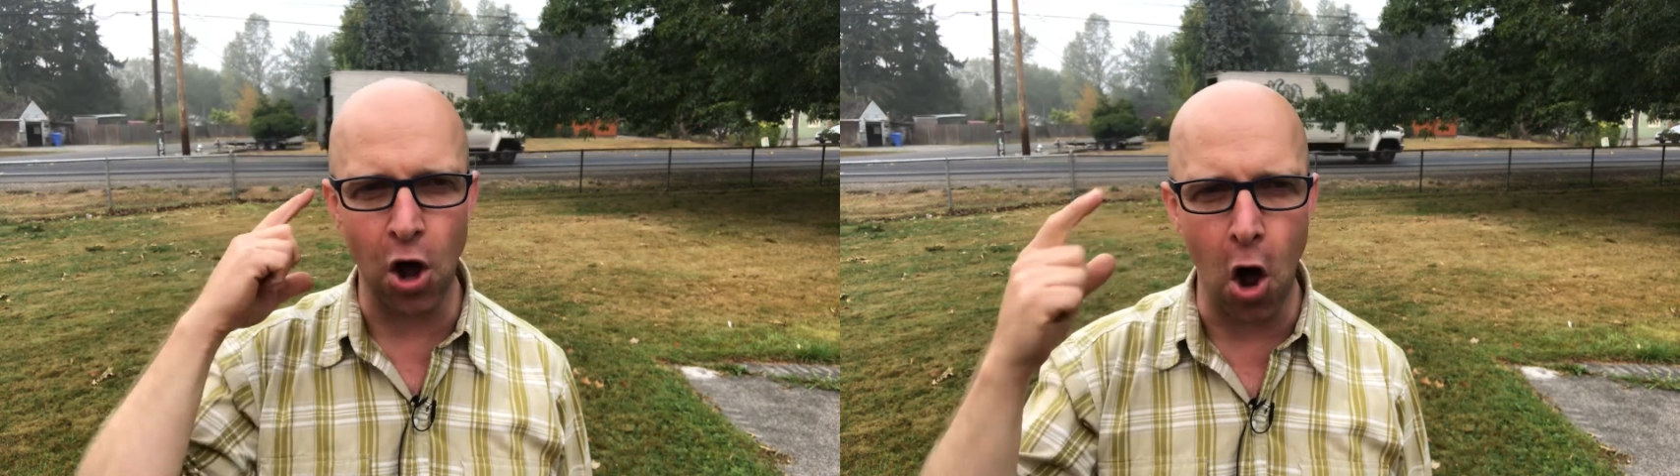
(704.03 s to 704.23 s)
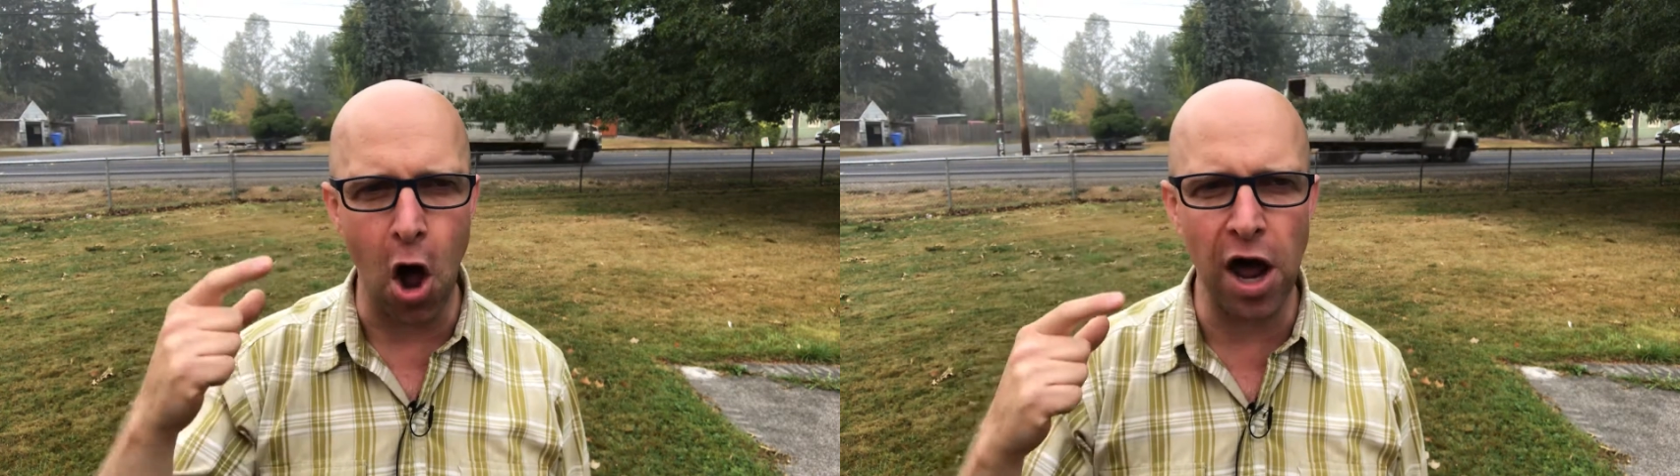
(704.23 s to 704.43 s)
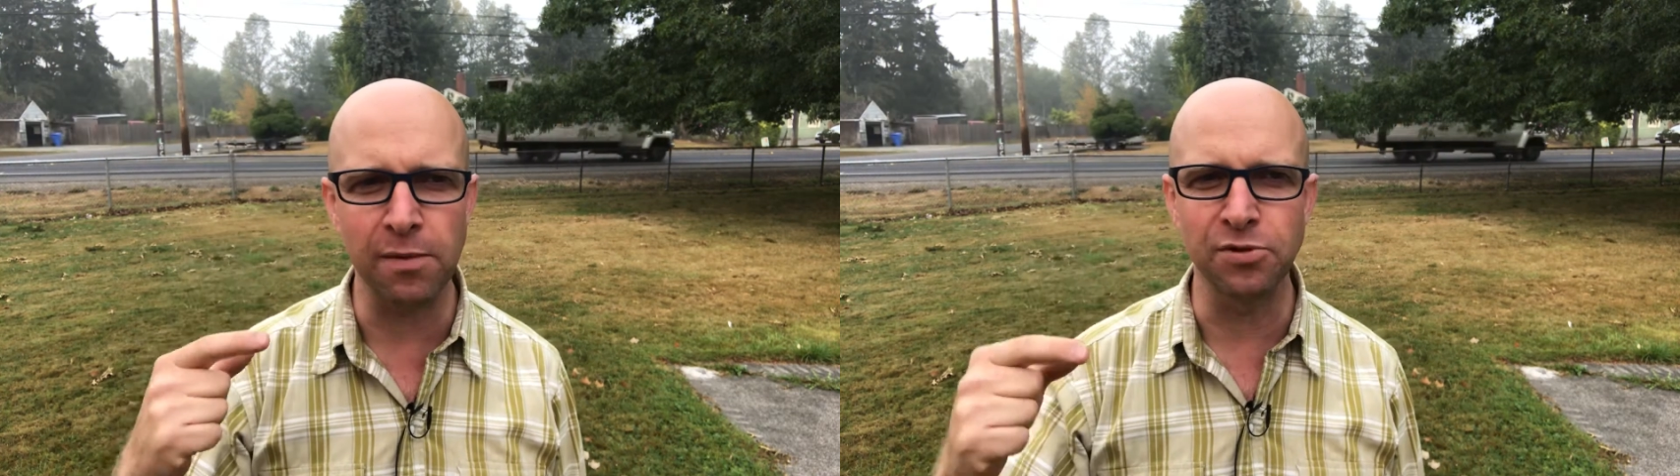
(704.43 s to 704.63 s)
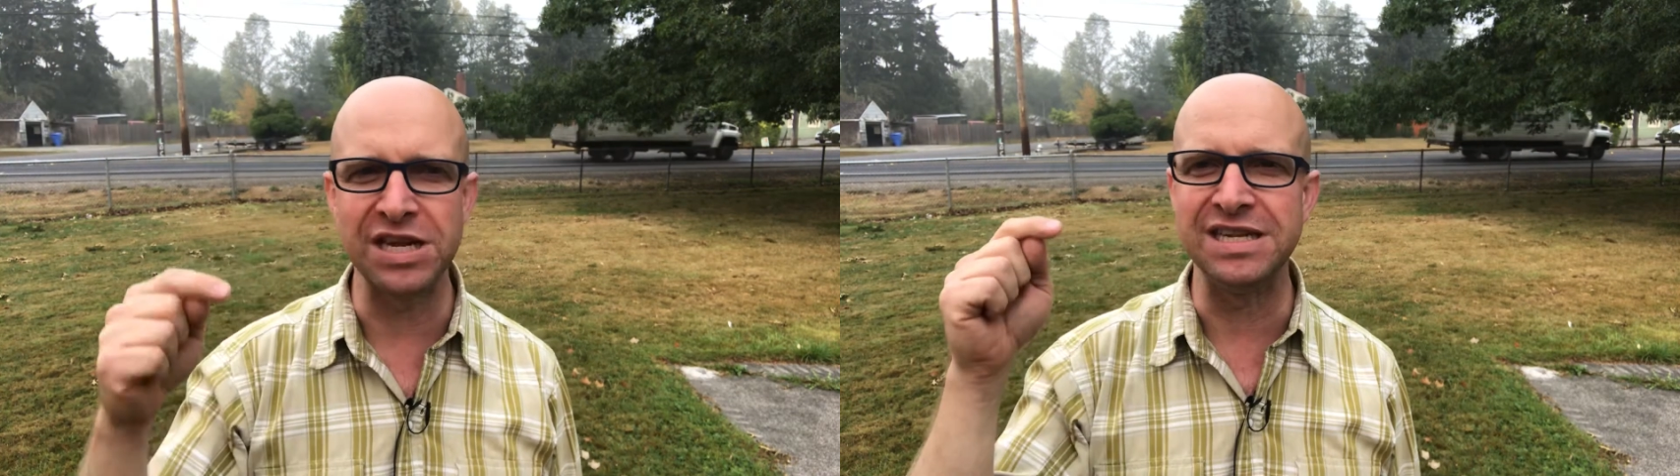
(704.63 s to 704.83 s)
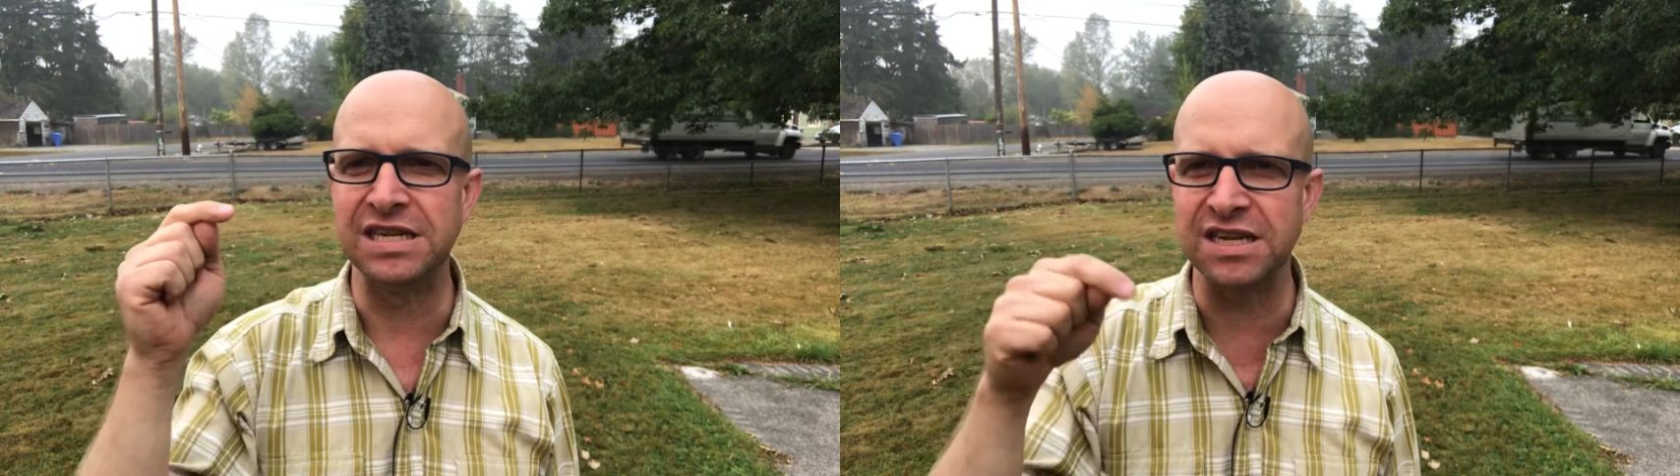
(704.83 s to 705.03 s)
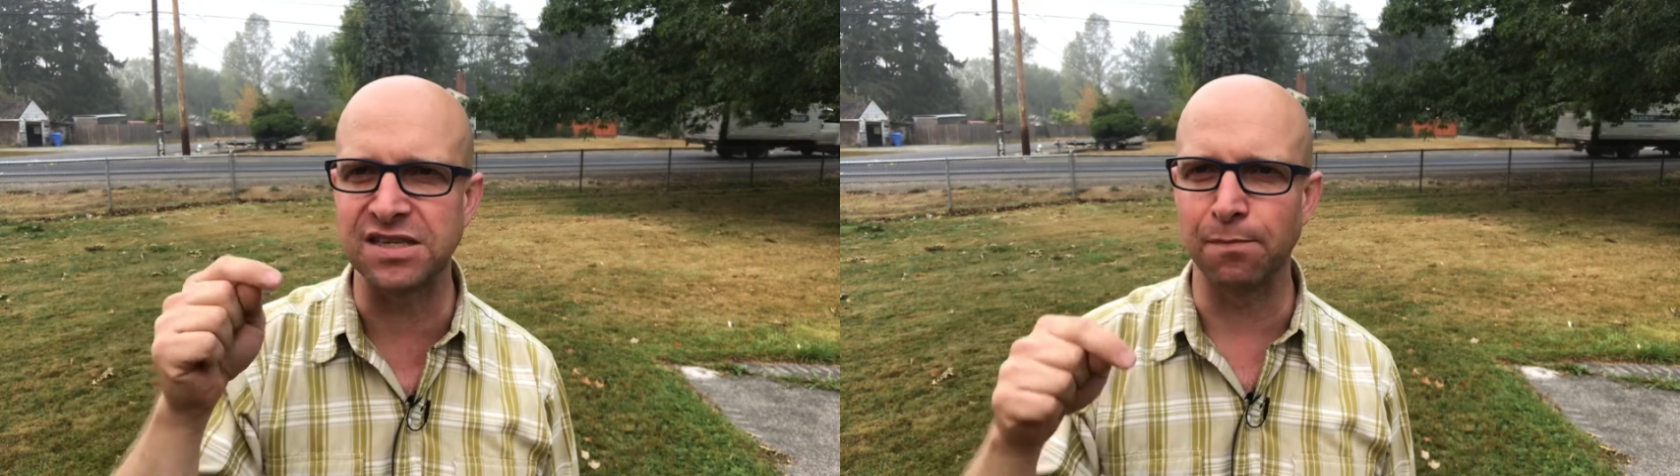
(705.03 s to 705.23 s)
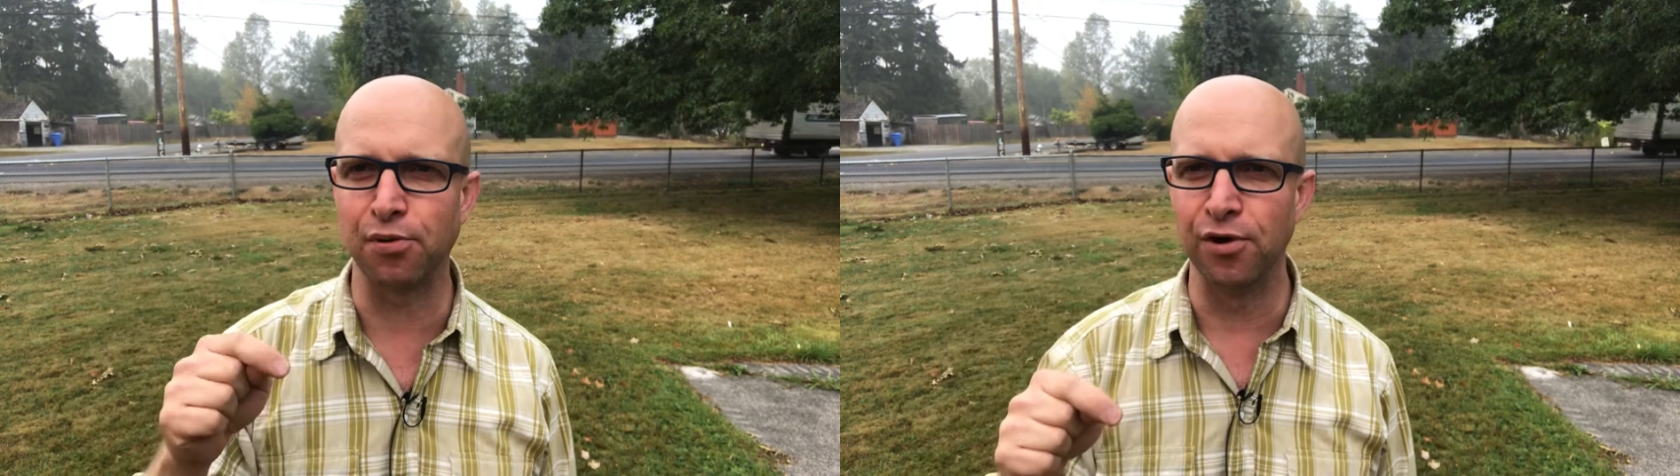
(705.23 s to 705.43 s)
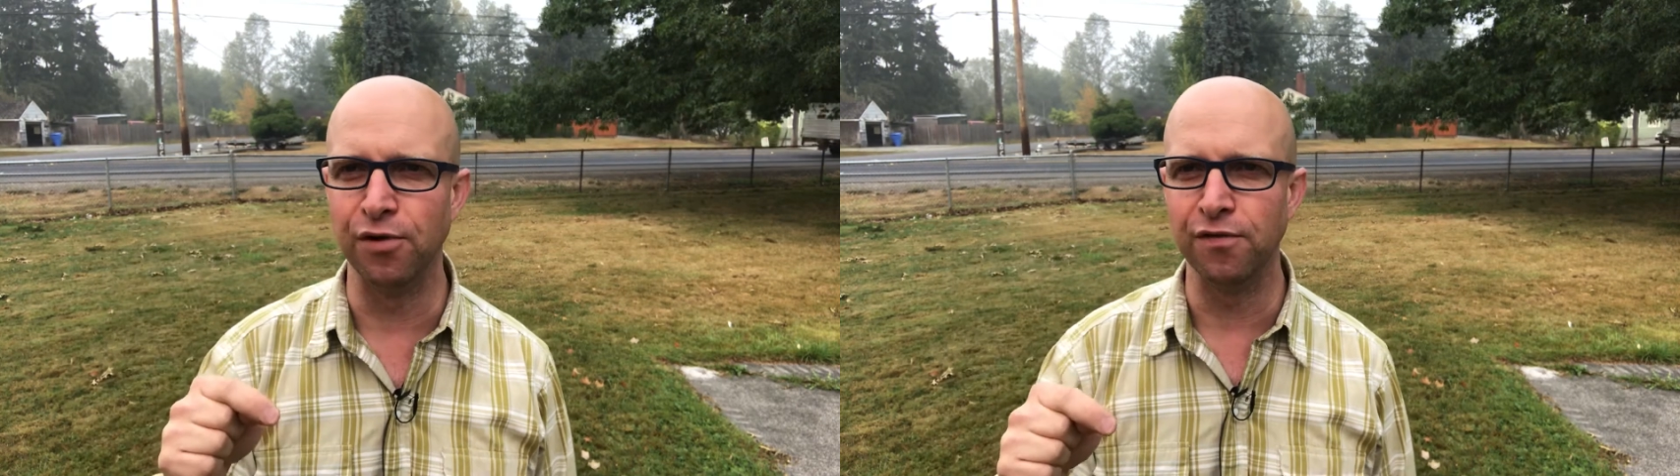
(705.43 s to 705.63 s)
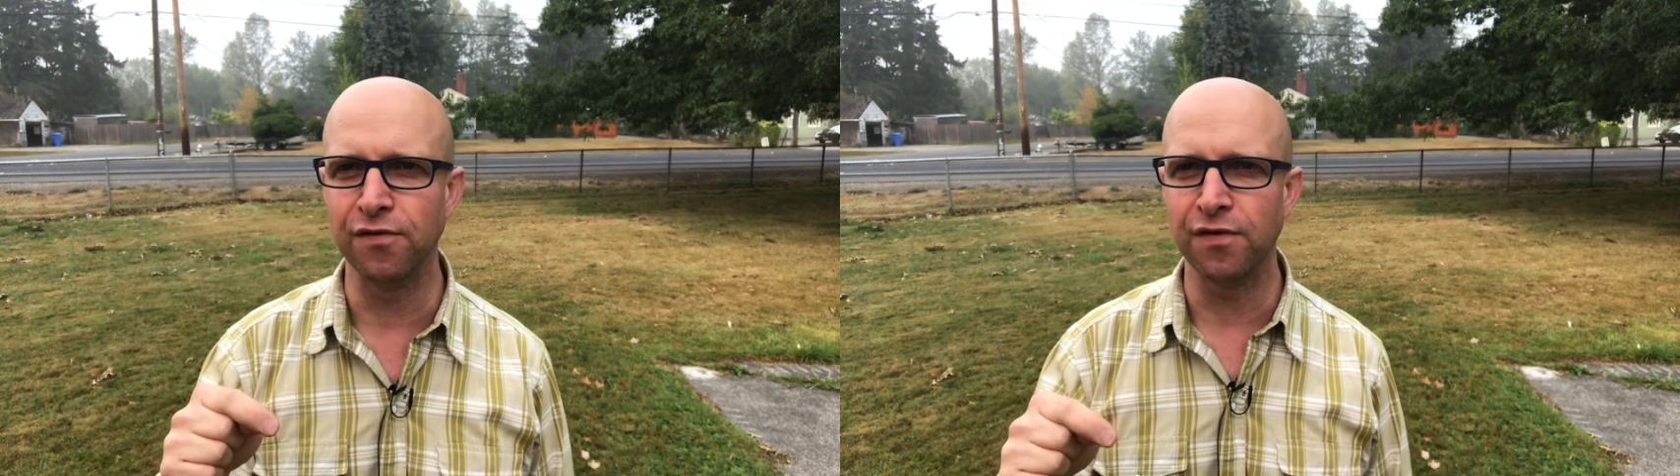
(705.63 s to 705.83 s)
audibly disapprove,